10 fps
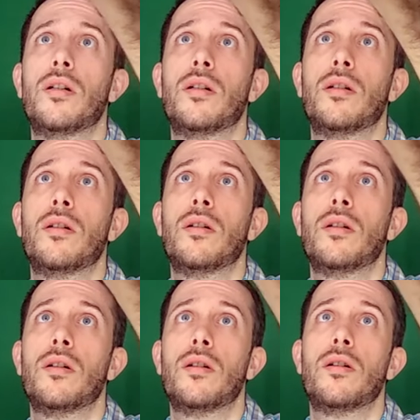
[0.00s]

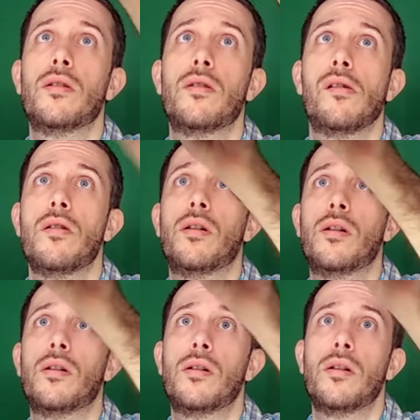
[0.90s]

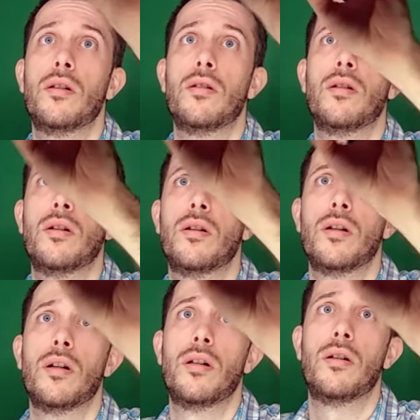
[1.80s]

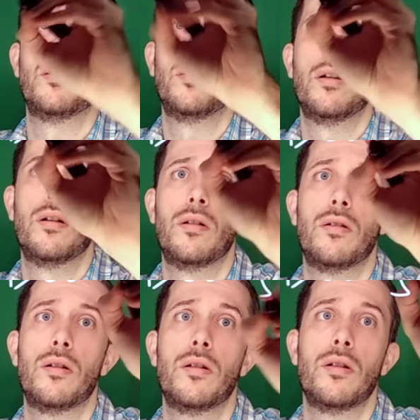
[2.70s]

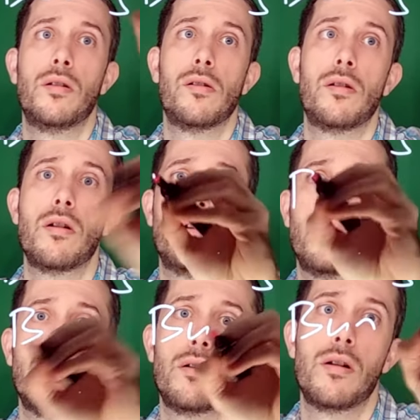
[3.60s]

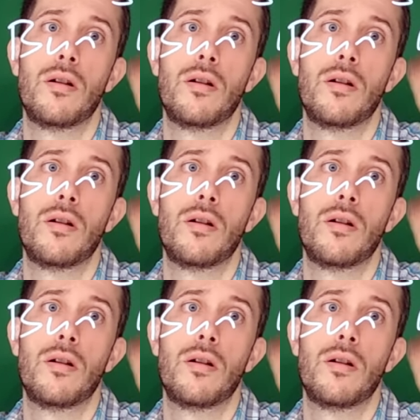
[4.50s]
Nobody speaks.